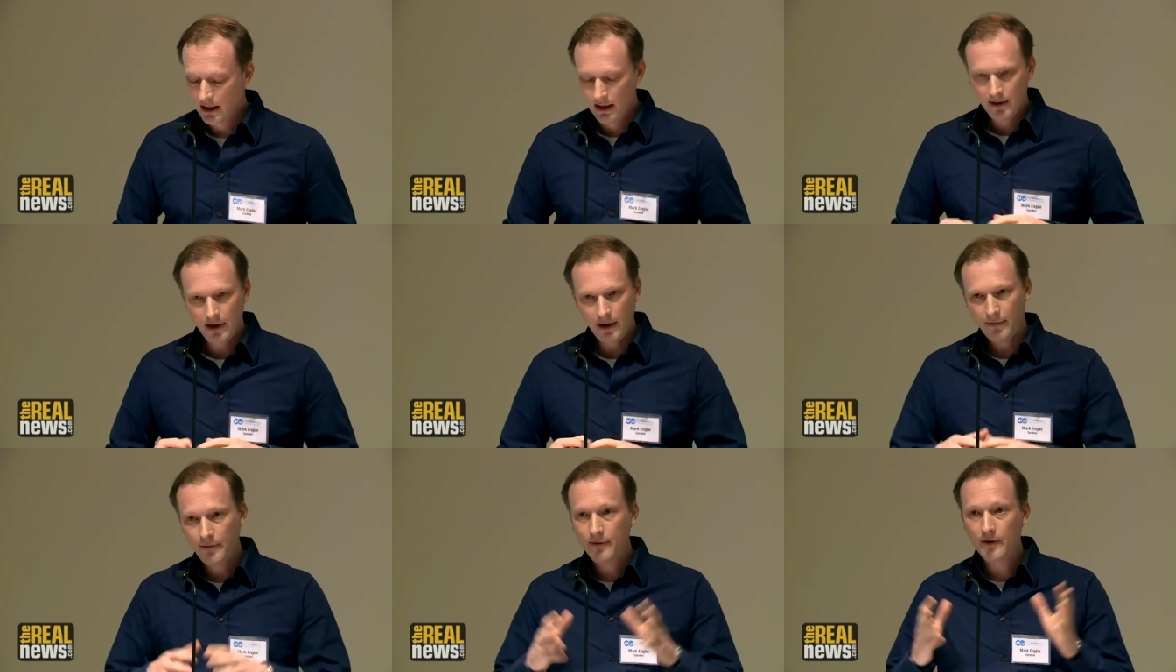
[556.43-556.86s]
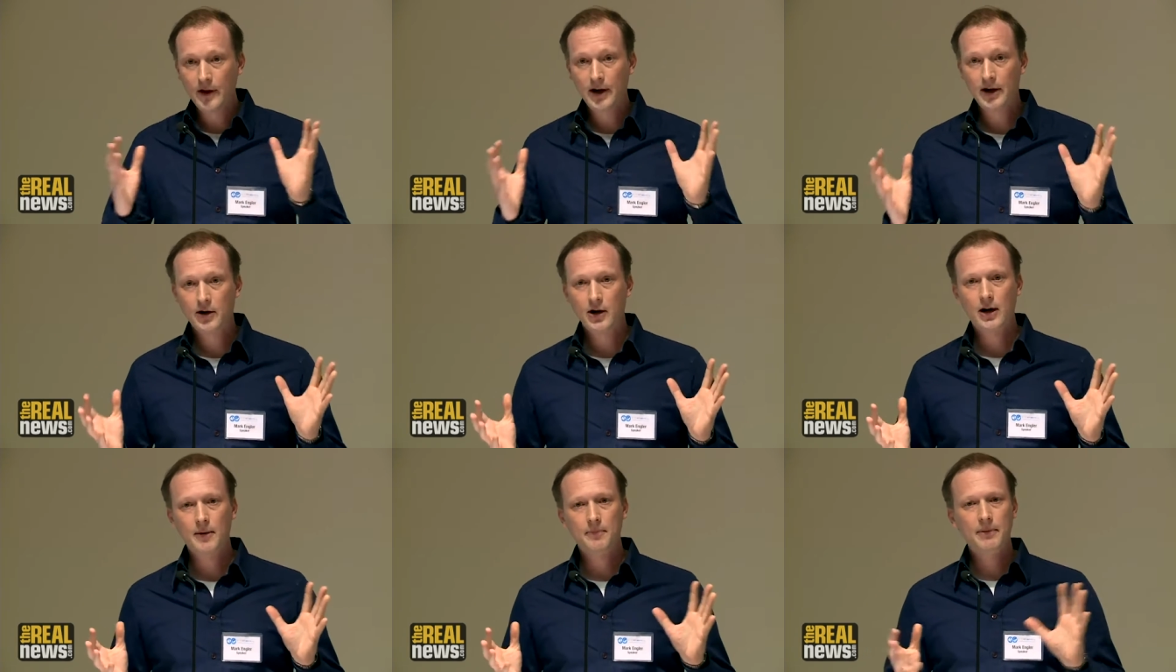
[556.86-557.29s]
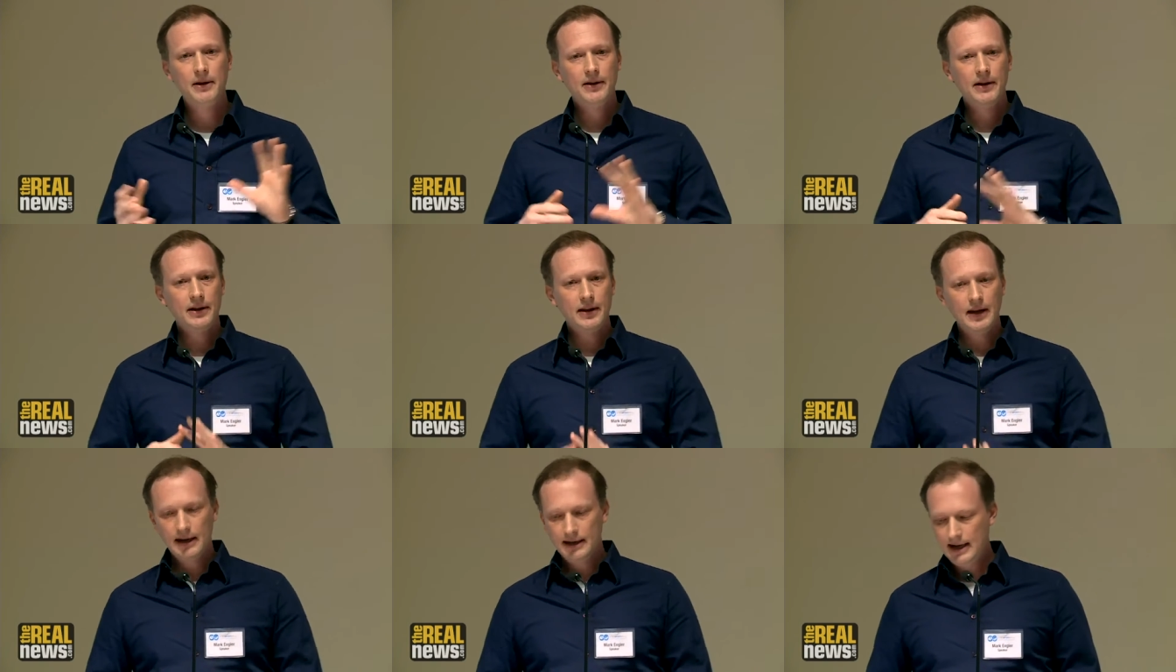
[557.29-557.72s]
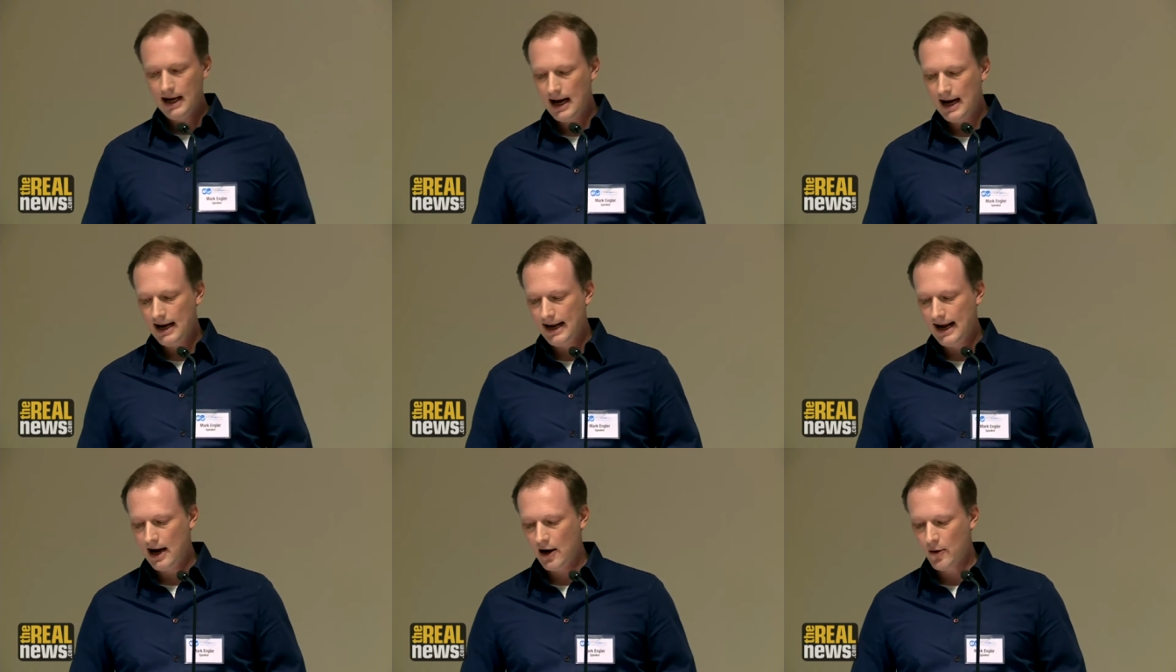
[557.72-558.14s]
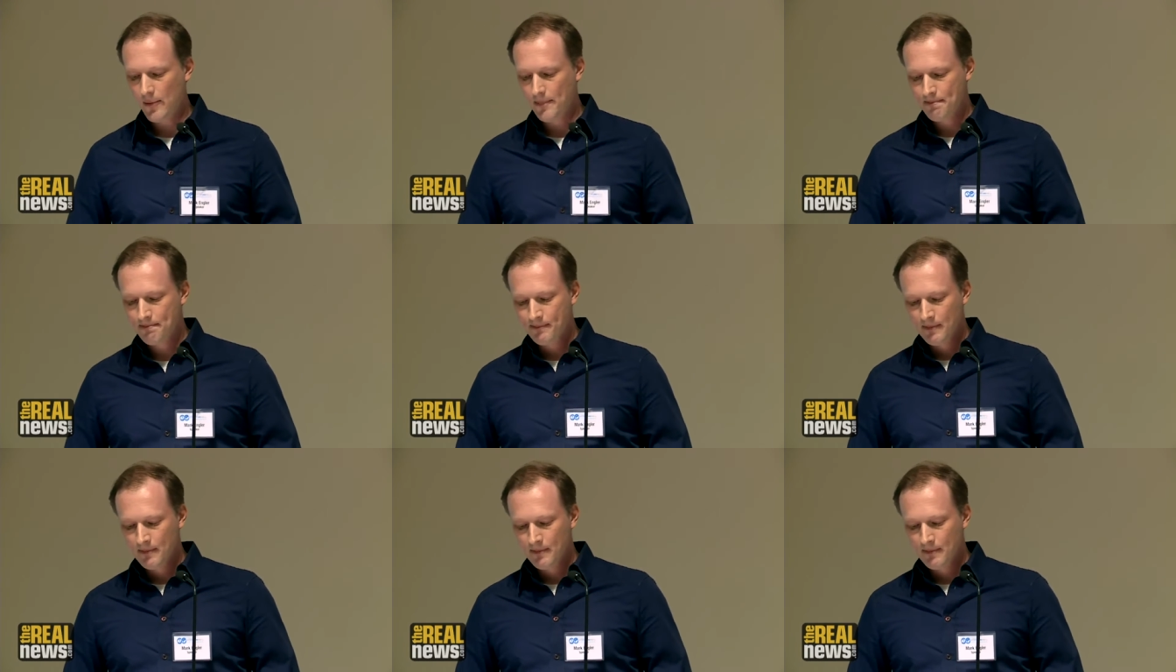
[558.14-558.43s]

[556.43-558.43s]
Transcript: They flare up and then they die out.